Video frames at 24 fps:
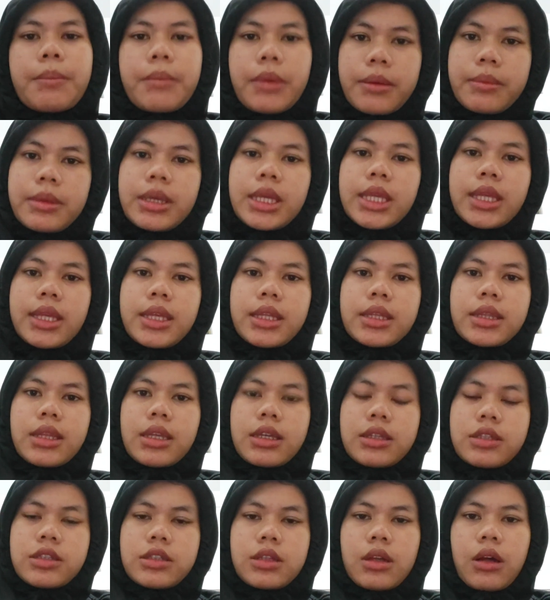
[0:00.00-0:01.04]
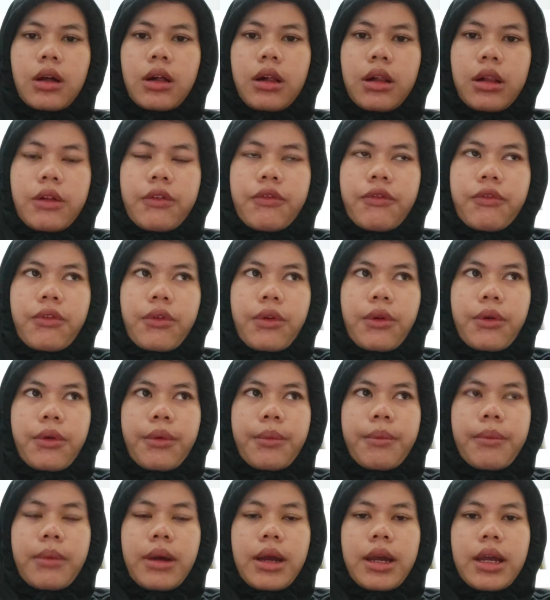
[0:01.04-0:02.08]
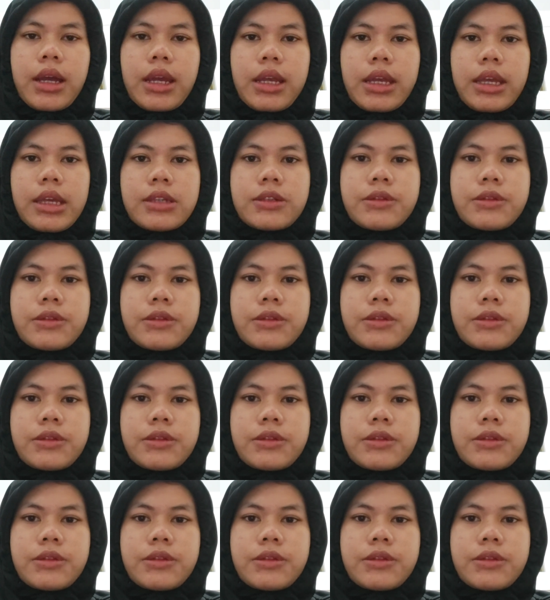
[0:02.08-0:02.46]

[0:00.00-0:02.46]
Maybe that's from my